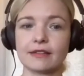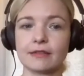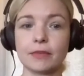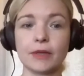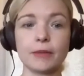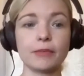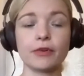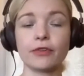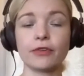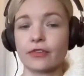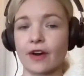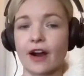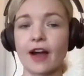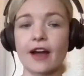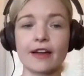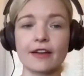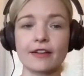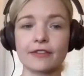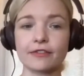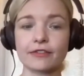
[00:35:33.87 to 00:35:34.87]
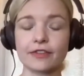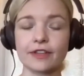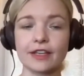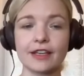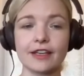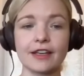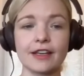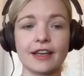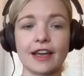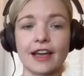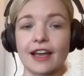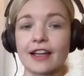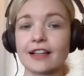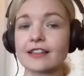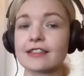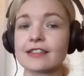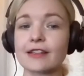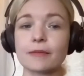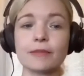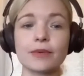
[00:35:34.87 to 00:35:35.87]
people thrive.
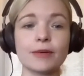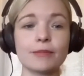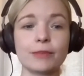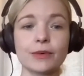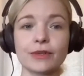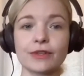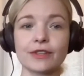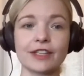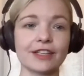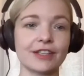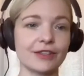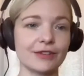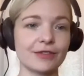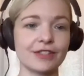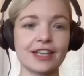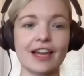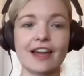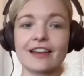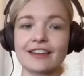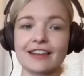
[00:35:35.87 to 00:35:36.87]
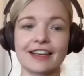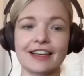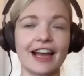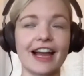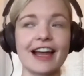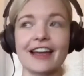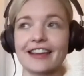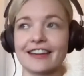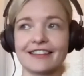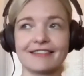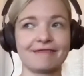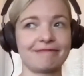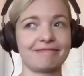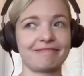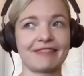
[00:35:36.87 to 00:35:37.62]
And some people, like you said, like I